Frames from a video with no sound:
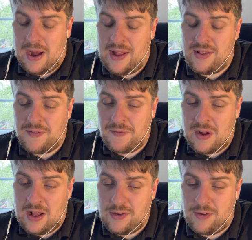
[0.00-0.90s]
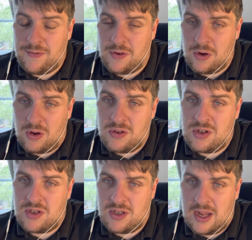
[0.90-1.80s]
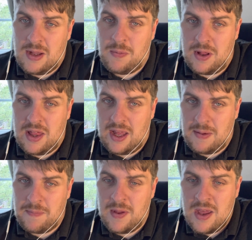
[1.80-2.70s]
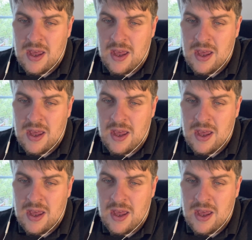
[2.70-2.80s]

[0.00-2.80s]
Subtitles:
and the fans have got to stay with him.